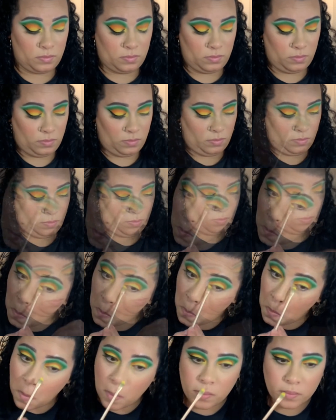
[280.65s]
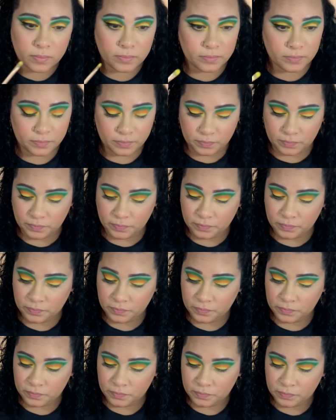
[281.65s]
So here I'm just using my Tarte
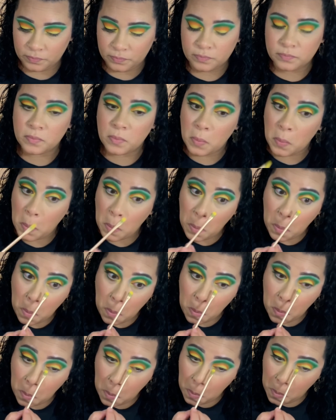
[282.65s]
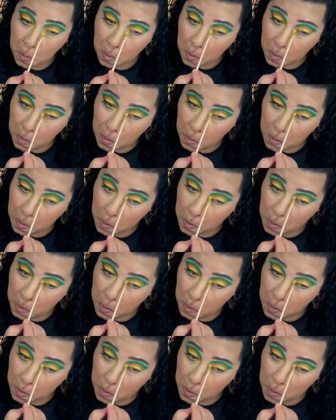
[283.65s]
Man Eater